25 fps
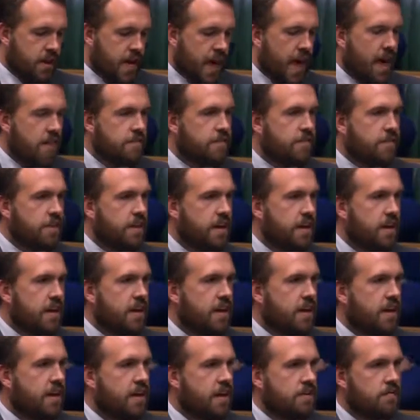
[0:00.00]
Every
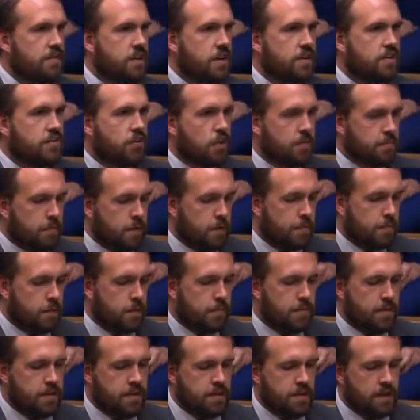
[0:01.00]
year, as I don my
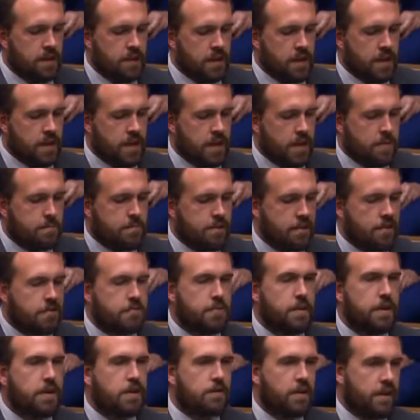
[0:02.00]
poppy, it brings
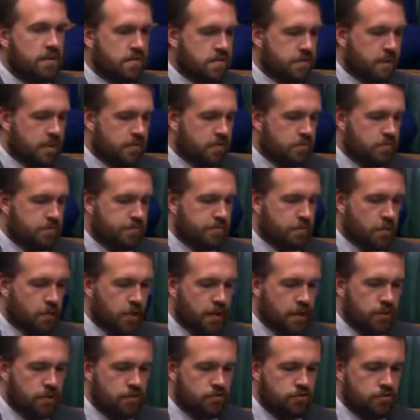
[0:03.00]
me a great sense of
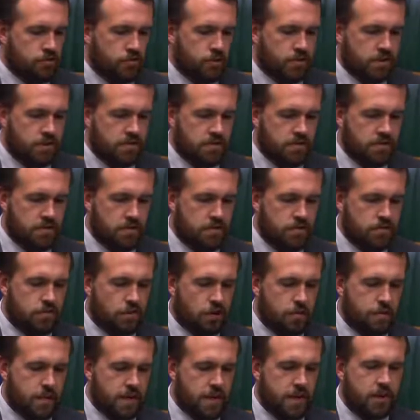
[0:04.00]
pride and joy to see
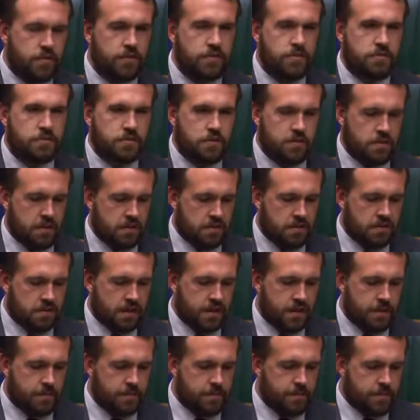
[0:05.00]
so many others doing the
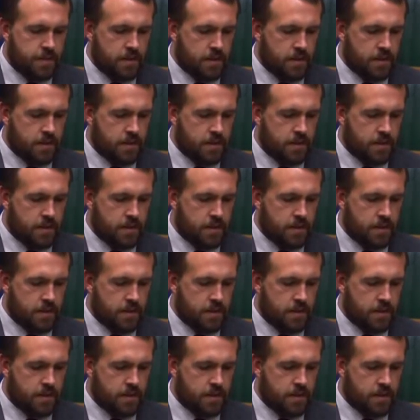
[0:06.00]
same.